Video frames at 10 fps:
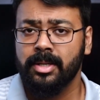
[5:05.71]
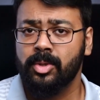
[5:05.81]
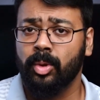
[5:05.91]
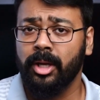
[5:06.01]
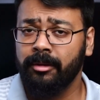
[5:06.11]

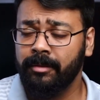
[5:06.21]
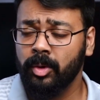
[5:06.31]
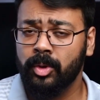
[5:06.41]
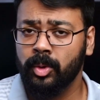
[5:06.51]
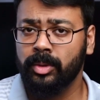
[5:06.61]
So if you
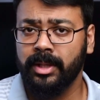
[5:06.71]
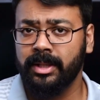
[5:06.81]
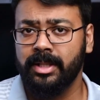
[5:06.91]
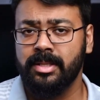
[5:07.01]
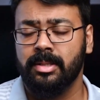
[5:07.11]
do think
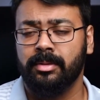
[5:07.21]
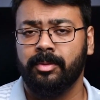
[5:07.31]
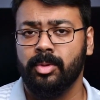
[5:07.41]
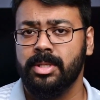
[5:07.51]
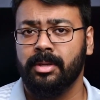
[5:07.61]
these
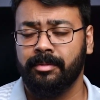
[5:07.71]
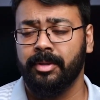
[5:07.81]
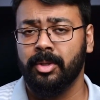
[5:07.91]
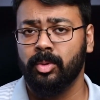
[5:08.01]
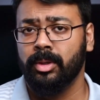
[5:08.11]
earphones are for
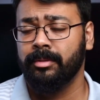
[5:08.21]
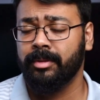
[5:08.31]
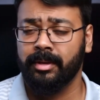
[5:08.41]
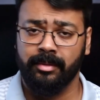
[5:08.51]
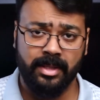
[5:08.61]
you, if
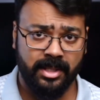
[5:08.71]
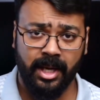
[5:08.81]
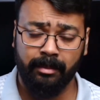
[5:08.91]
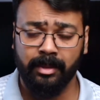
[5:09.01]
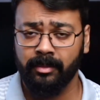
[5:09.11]
I've
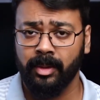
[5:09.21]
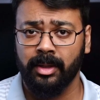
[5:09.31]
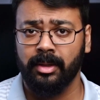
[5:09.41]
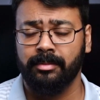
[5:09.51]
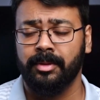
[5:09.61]
described them well
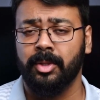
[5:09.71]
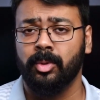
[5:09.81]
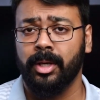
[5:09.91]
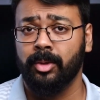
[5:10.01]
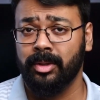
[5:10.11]
enough to you
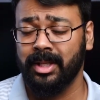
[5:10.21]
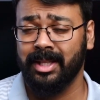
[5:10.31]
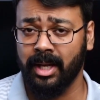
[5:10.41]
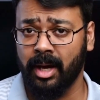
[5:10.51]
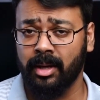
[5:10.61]
and you think
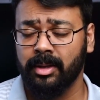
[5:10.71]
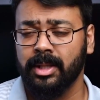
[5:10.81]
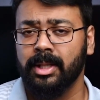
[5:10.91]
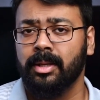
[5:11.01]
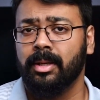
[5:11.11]
they are,
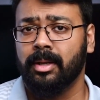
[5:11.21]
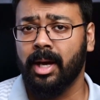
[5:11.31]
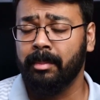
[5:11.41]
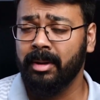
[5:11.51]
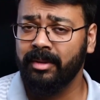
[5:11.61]
uh,
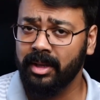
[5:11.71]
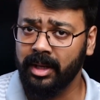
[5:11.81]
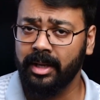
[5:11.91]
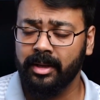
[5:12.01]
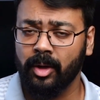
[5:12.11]
I'm leaving a
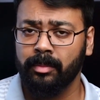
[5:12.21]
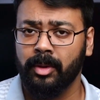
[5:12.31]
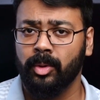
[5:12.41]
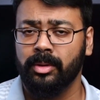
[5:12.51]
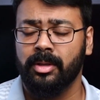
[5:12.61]
link down
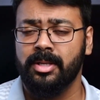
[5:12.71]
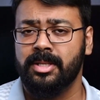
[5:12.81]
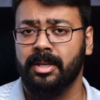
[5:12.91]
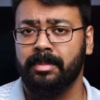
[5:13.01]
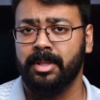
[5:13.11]
below in the
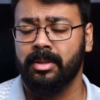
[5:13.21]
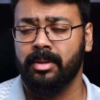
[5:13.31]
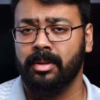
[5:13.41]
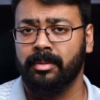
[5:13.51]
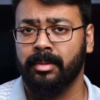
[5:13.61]

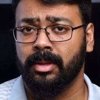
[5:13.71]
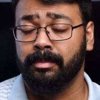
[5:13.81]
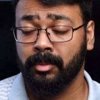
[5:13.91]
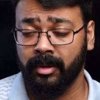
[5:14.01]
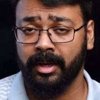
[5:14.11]
description of, uh,
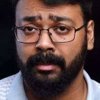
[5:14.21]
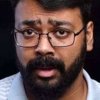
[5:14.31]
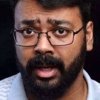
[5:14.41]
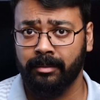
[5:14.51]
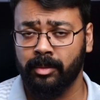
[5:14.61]
provided by
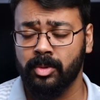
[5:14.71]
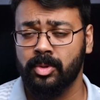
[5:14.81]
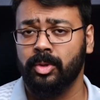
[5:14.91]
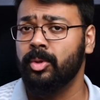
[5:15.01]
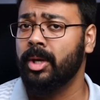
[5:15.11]
Headphone
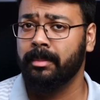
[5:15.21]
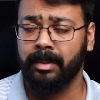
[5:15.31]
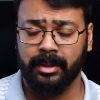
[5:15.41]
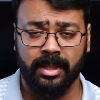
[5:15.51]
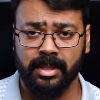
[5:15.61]
Zone. You can
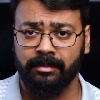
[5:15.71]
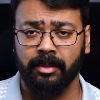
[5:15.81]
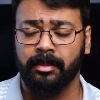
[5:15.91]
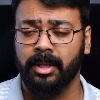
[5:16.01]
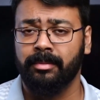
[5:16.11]
pick these up
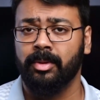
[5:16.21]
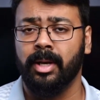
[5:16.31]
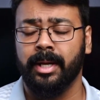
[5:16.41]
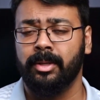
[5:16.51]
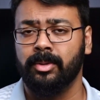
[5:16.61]
from there if you'd
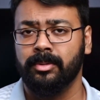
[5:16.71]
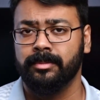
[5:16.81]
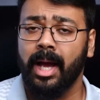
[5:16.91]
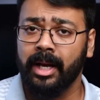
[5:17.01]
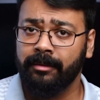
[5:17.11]
like to.
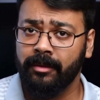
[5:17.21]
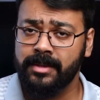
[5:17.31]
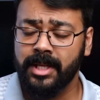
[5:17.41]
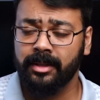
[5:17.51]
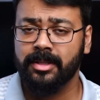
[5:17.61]
And if you've
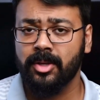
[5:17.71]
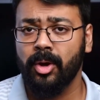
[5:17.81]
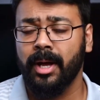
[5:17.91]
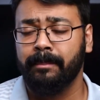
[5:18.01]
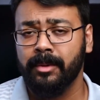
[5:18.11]
stayed this
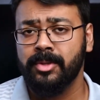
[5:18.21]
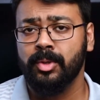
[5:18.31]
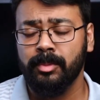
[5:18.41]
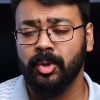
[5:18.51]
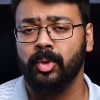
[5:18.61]
long, I
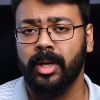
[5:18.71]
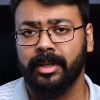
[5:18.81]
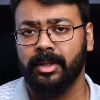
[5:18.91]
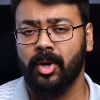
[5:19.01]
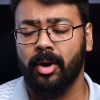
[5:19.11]
presume you do
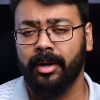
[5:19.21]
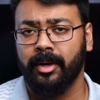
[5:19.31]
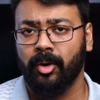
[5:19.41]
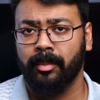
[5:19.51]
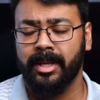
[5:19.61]
like the
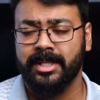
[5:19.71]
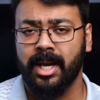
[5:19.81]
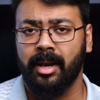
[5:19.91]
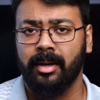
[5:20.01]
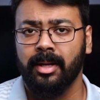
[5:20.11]
content on my
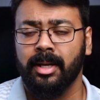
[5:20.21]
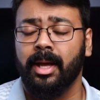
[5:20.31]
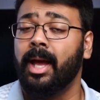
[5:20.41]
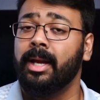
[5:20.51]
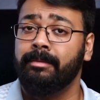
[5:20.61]
channel.
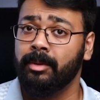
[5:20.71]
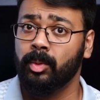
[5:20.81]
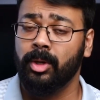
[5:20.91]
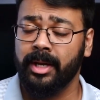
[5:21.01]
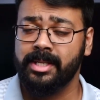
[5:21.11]
And if you
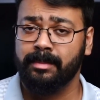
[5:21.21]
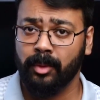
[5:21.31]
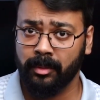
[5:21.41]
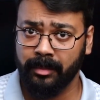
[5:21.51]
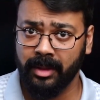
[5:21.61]
would like
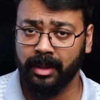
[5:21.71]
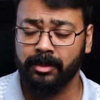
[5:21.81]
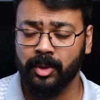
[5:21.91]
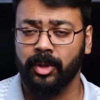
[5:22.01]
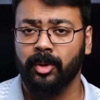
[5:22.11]
support me, I'm
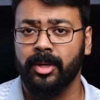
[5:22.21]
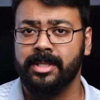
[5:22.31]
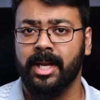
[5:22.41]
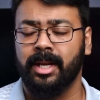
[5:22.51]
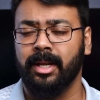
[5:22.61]
sure you know
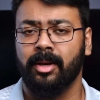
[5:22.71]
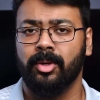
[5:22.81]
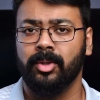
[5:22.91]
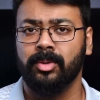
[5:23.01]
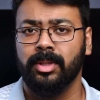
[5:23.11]
exactly how
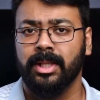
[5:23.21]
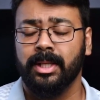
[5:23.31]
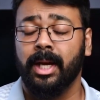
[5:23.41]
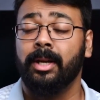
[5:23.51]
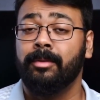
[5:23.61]
to.
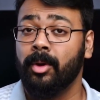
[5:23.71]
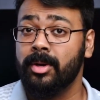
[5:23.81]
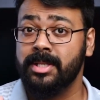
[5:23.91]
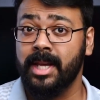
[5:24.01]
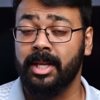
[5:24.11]
And of
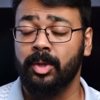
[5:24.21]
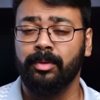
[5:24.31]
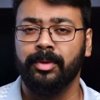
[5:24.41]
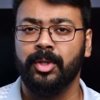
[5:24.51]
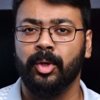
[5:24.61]
course, thank you
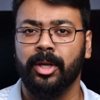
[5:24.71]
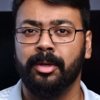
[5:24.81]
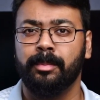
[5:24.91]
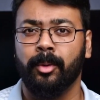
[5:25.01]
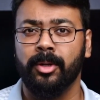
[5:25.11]
for tuning into
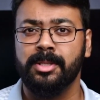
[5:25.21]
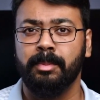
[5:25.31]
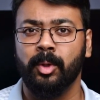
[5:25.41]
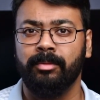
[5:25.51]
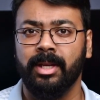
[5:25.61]
Paul's
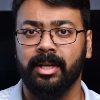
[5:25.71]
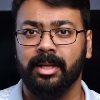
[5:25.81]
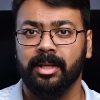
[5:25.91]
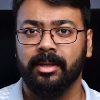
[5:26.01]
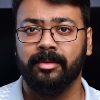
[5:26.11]
P O V
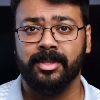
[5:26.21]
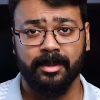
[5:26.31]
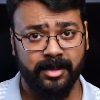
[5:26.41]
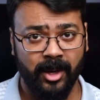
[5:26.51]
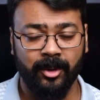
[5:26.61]
for
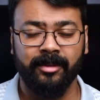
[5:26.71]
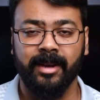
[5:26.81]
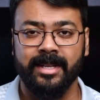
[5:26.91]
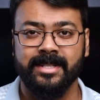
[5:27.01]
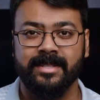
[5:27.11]
some sound
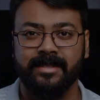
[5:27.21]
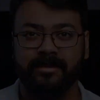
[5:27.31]
advice.